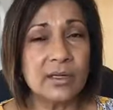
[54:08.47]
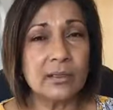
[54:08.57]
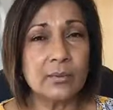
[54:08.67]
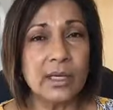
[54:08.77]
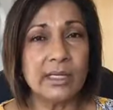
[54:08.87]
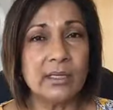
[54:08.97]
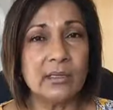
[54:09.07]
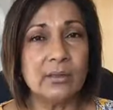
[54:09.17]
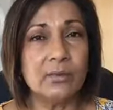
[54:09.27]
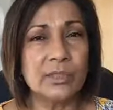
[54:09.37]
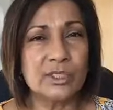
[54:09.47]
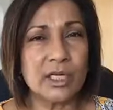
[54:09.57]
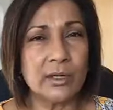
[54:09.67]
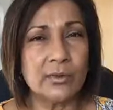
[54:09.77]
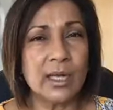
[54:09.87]
in the way that you reach
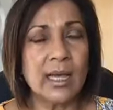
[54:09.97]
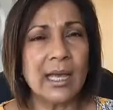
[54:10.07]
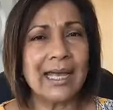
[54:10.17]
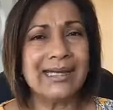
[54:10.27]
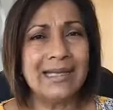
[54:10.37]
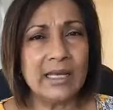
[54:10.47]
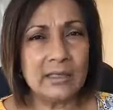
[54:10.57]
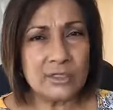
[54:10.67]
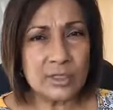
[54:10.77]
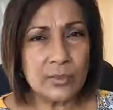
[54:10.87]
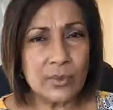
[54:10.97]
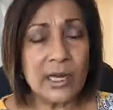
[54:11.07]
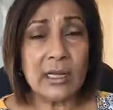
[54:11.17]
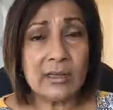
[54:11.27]
out and gain the support.